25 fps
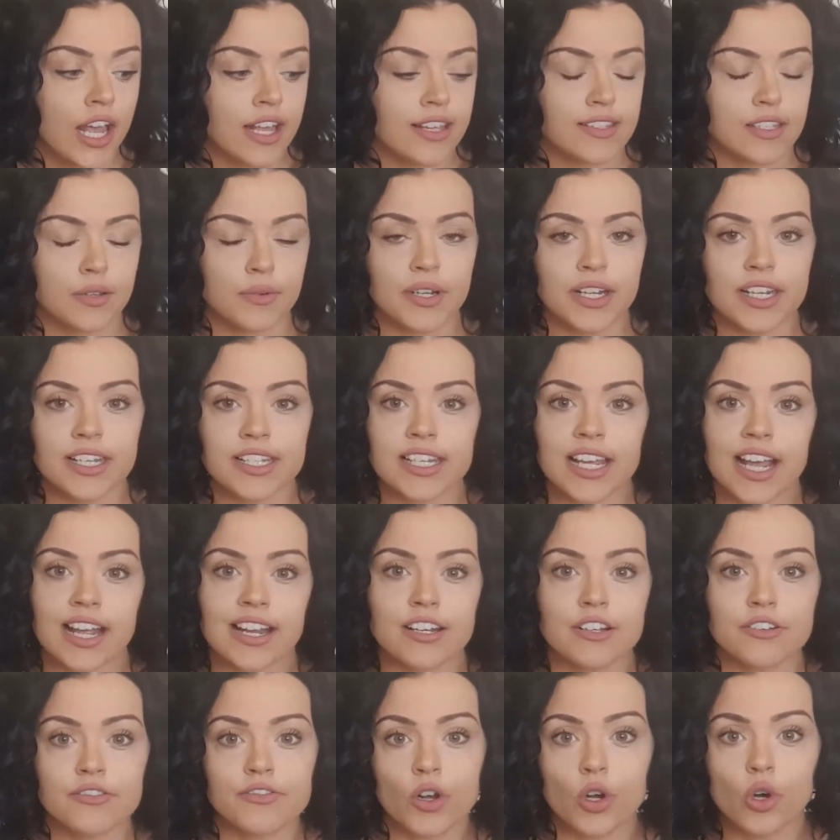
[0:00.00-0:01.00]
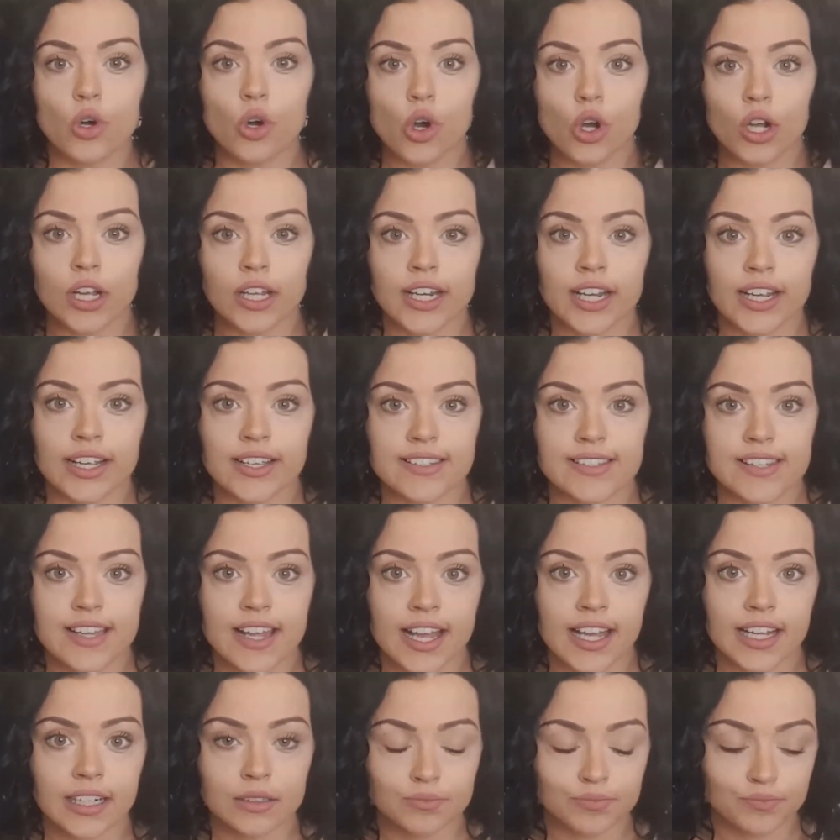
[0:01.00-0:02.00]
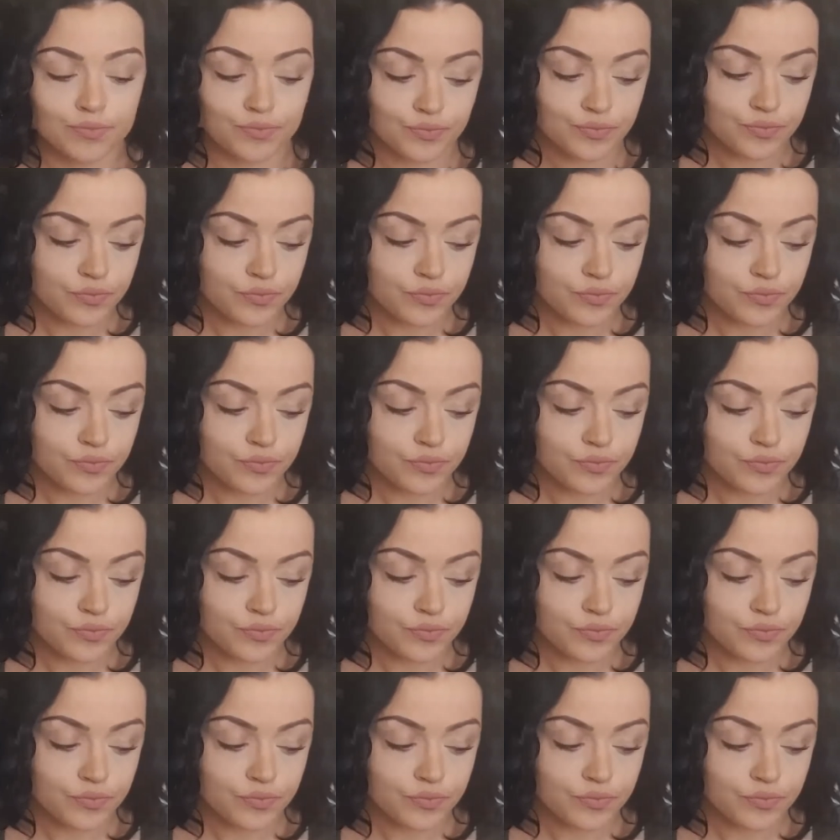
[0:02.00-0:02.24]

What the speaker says: So I need to kind of organise that.